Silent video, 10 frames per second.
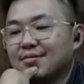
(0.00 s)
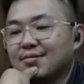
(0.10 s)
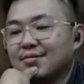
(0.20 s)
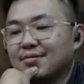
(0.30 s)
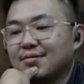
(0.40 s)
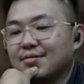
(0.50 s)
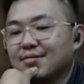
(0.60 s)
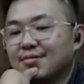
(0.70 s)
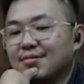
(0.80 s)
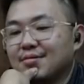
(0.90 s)

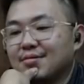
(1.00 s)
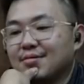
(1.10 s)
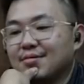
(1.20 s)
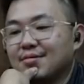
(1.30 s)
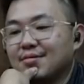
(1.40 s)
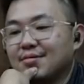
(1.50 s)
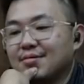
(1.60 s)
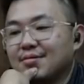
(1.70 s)
Nobody speaks.